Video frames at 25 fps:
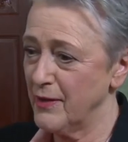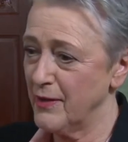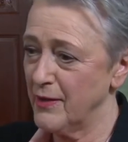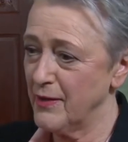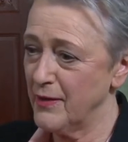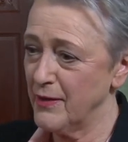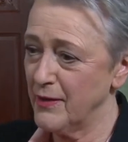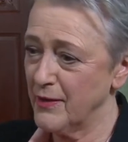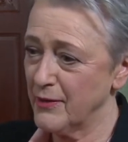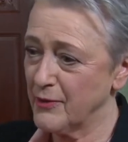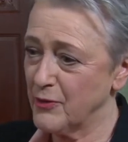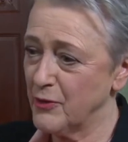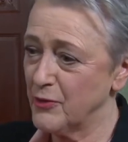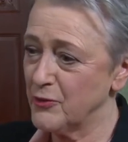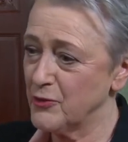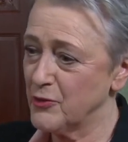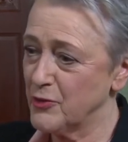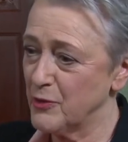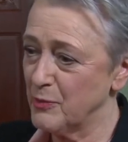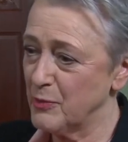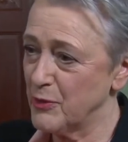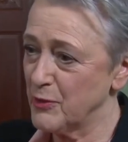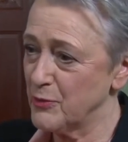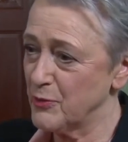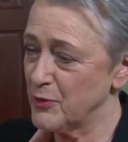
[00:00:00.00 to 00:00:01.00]
a
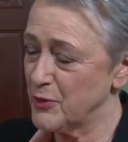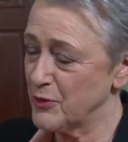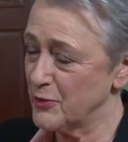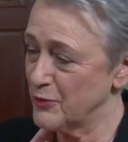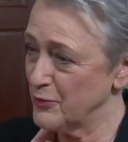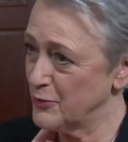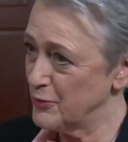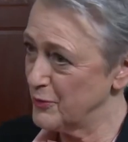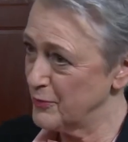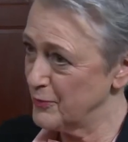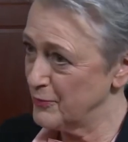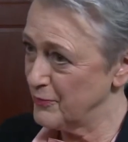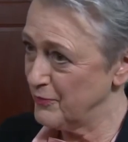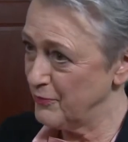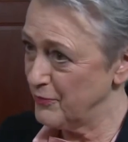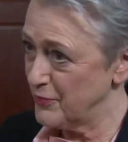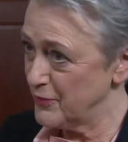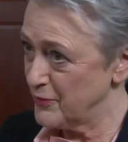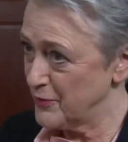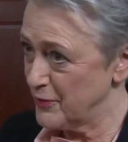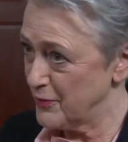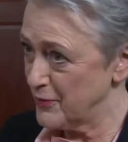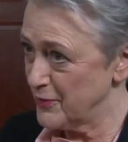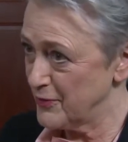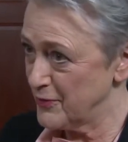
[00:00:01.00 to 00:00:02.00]
contribution to
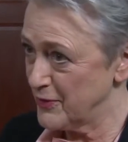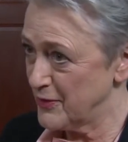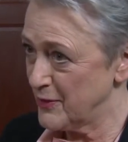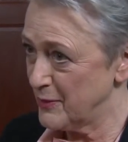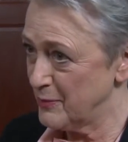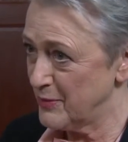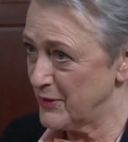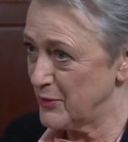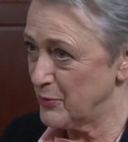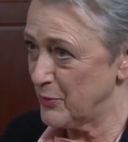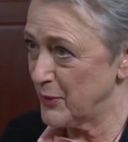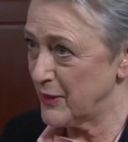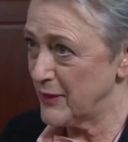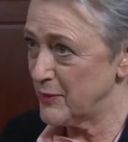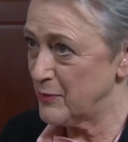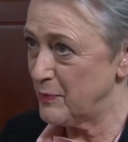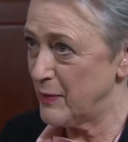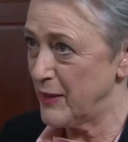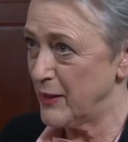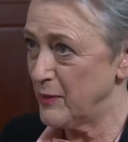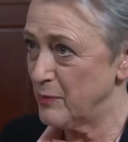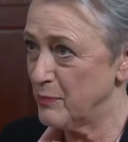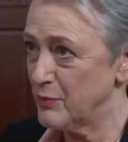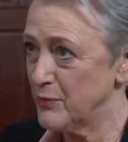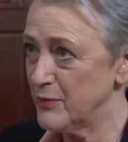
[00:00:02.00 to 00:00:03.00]
fraternity between
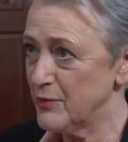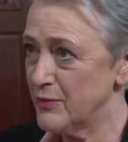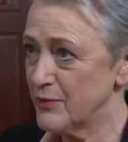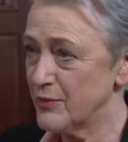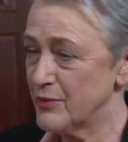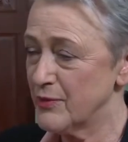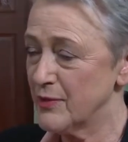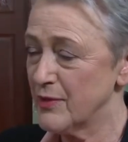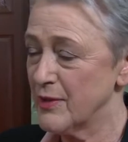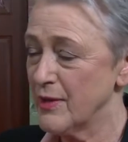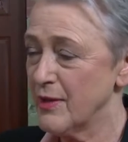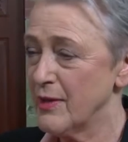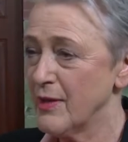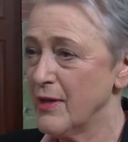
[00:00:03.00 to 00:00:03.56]
peoples.